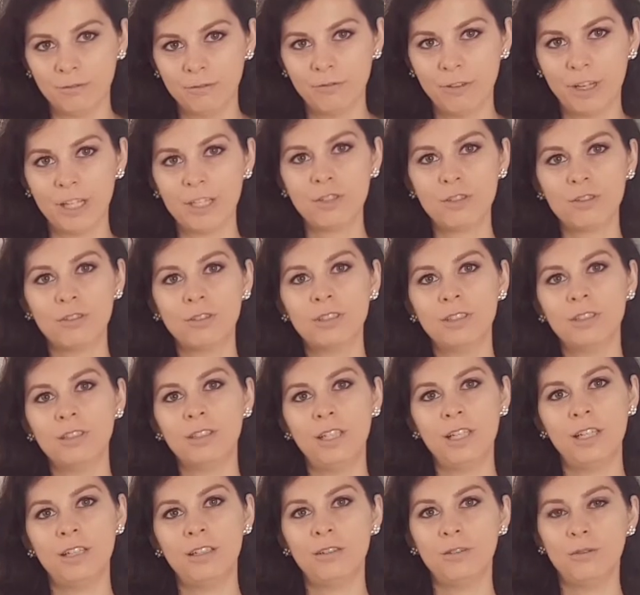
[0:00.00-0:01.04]
vaginal
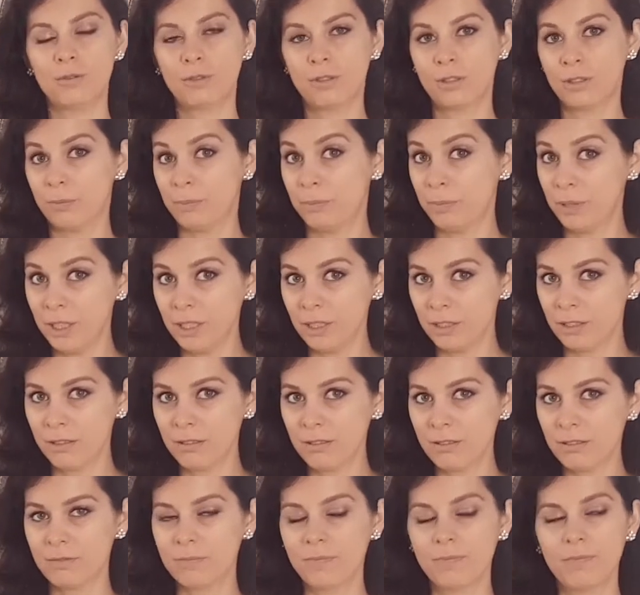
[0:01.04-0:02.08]
canal or the
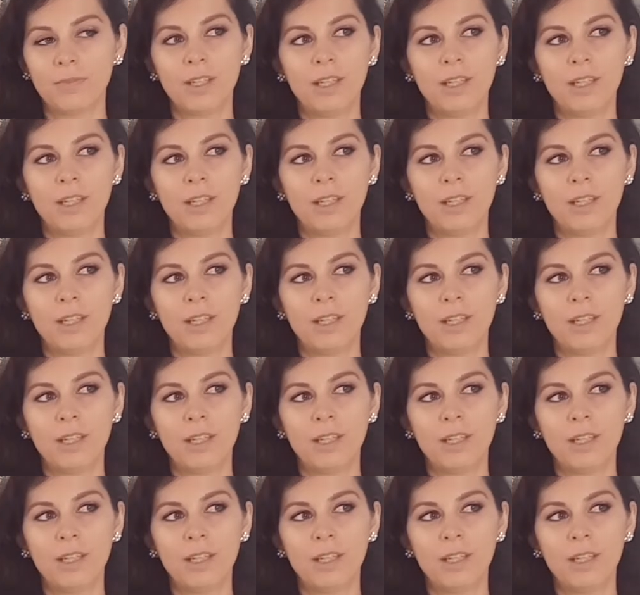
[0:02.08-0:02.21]
penis,